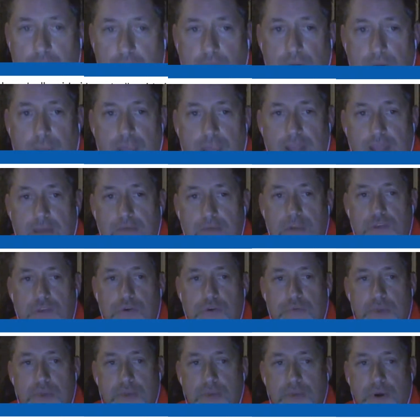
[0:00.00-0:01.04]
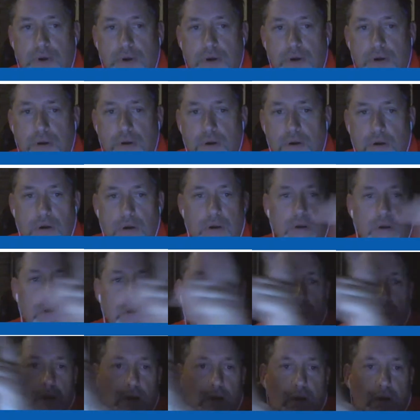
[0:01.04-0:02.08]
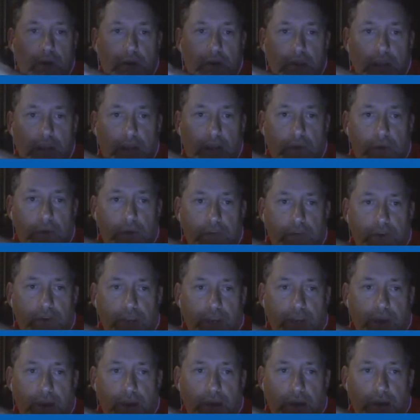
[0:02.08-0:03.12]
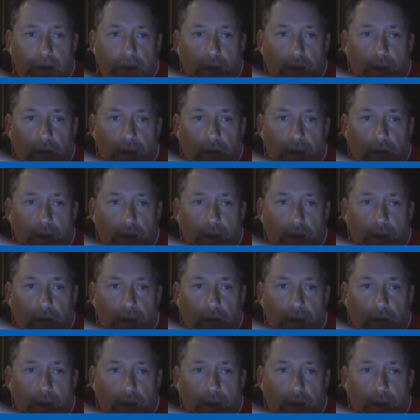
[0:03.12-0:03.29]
Okay, because remember, now we're over here,